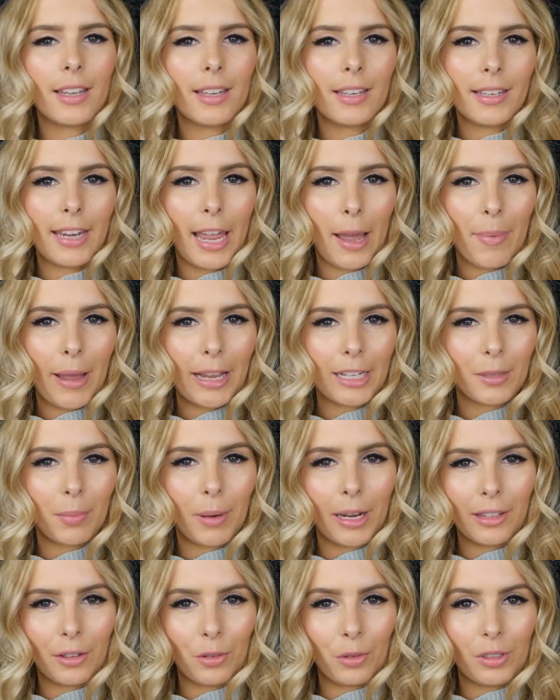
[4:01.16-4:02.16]
Now back
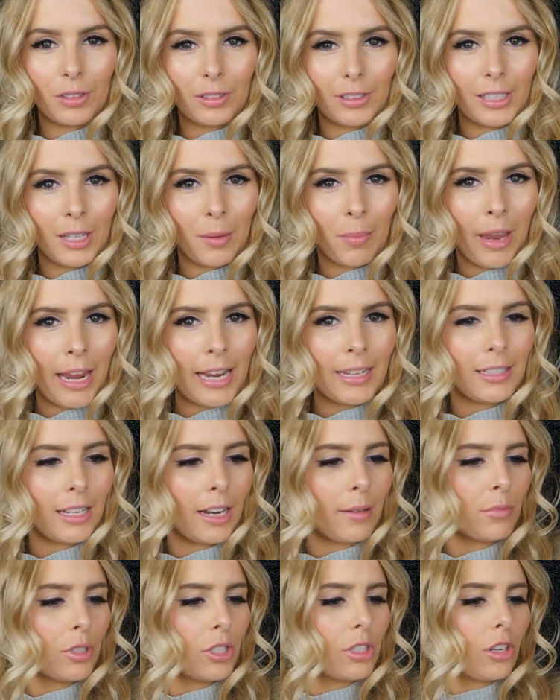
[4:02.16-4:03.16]
to my little glitter piece.
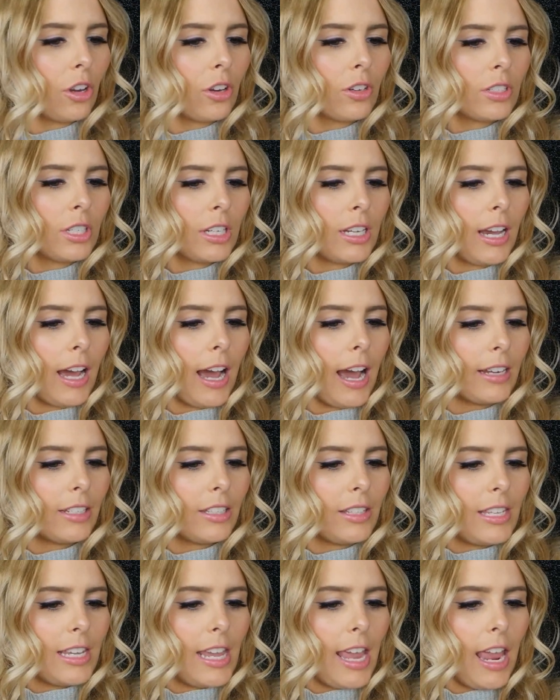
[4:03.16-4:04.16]
I'm just going to
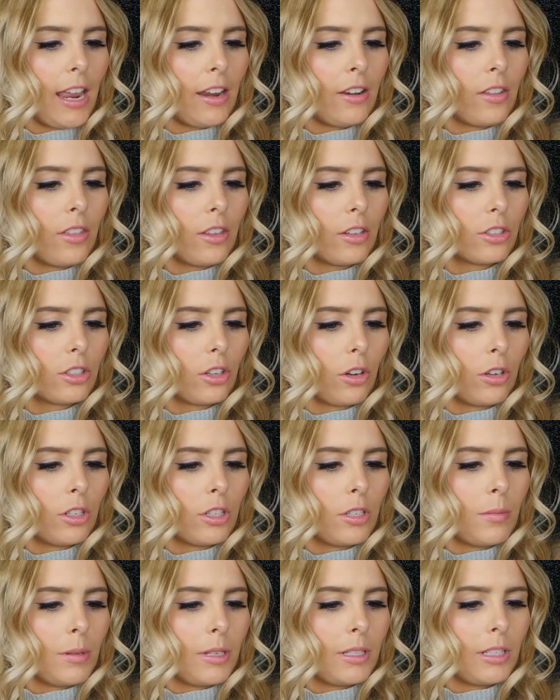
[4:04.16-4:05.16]
cut the end that's
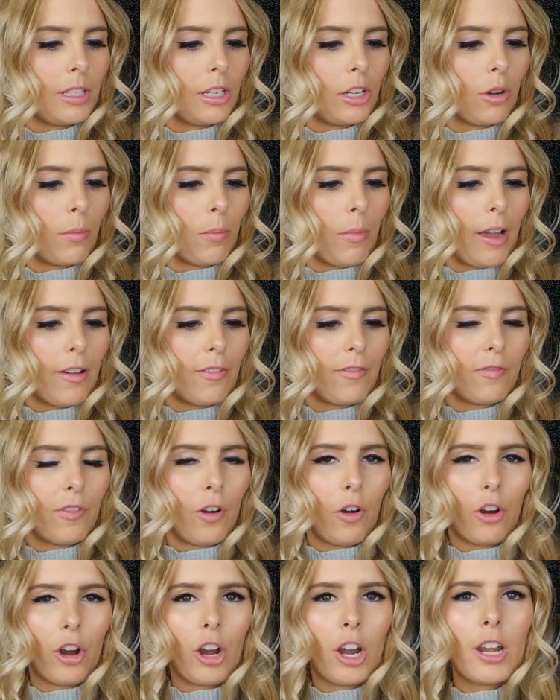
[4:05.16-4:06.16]
going to be sitting on my
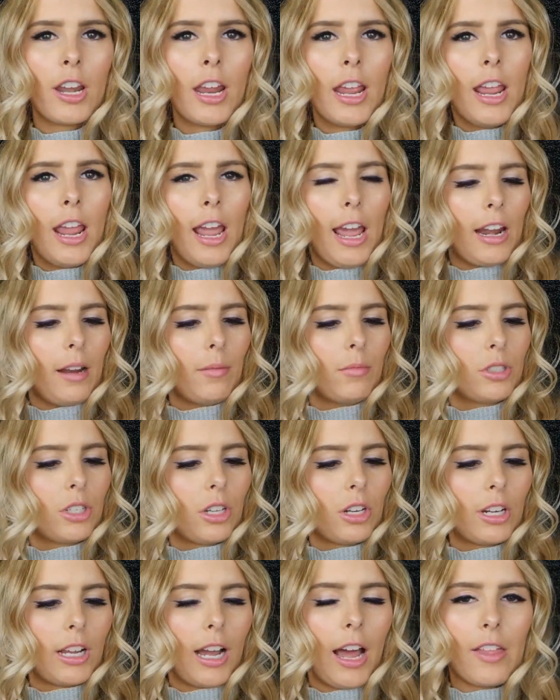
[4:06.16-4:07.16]
forehead and I'm
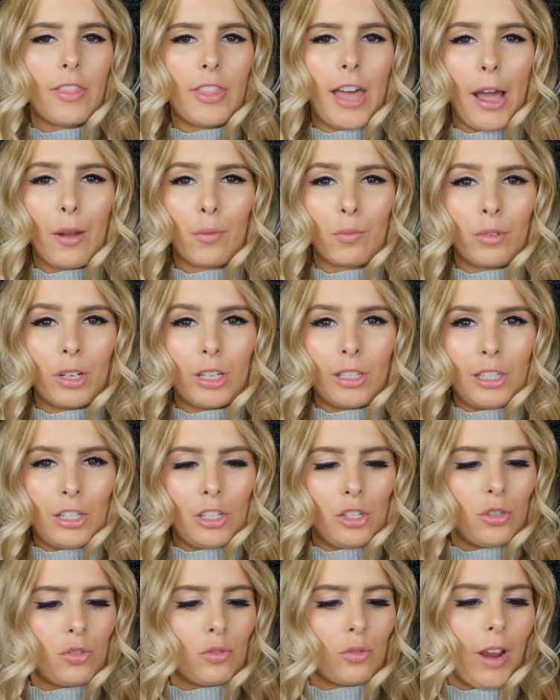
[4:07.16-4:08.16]
just going to cut that
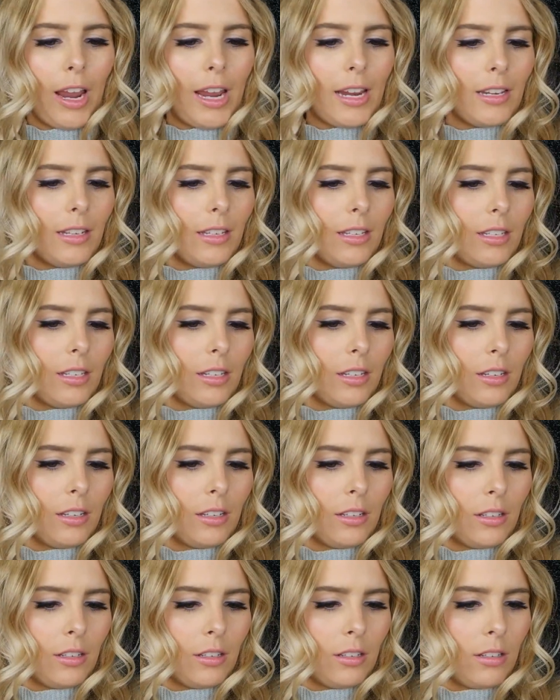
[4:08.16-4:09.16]
really straight.
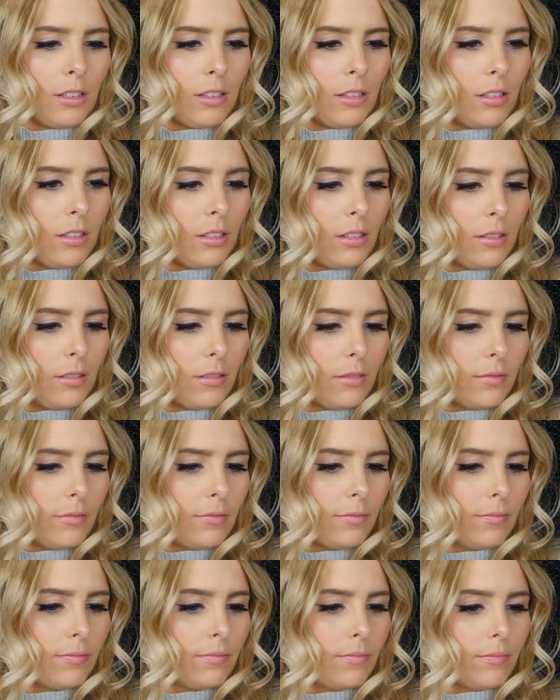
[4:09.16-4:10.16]

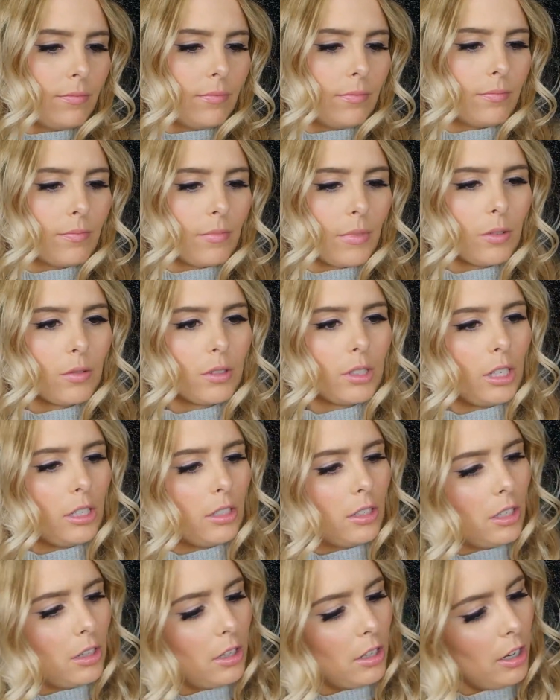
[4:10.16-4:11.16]
That was
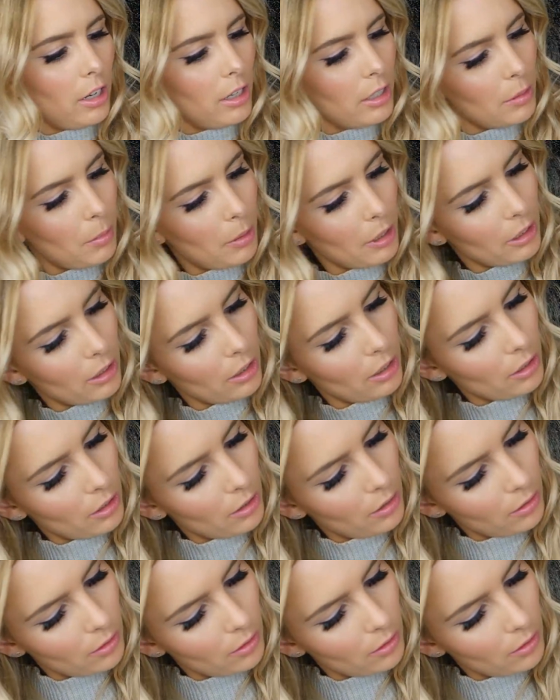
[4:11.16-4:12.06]
easier than I expected.